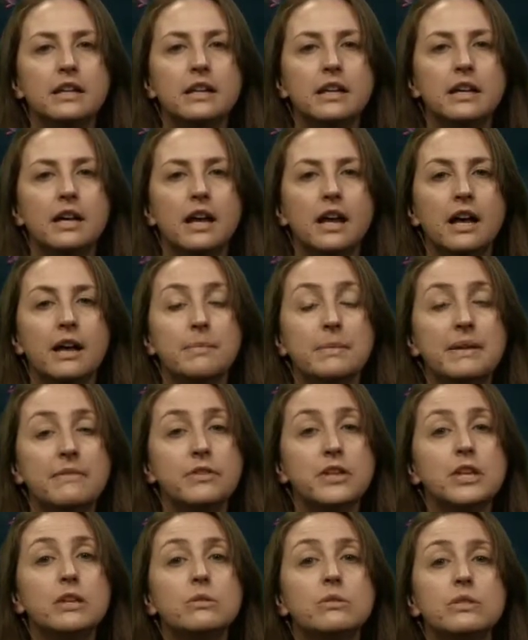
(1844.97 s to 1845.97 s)
um, if
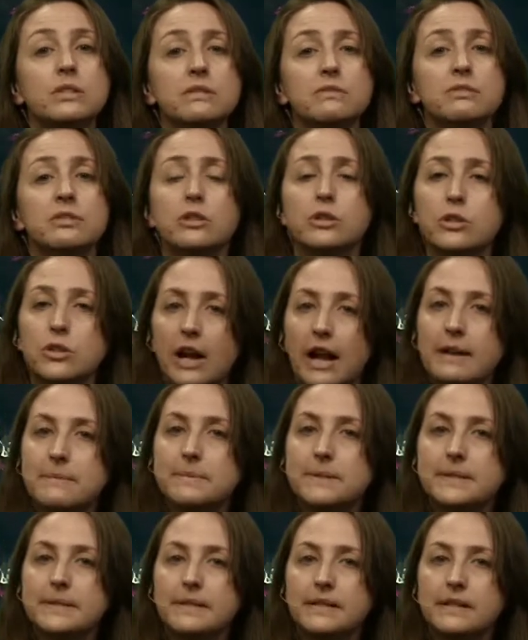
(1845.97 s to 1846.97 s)
the use of
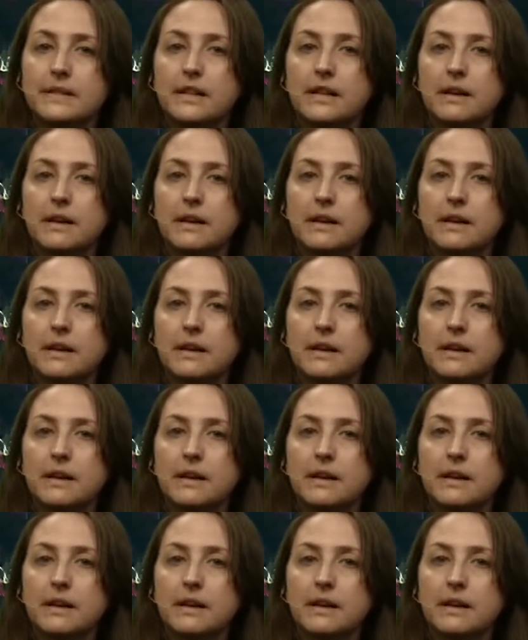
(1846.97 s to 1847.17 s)
stripes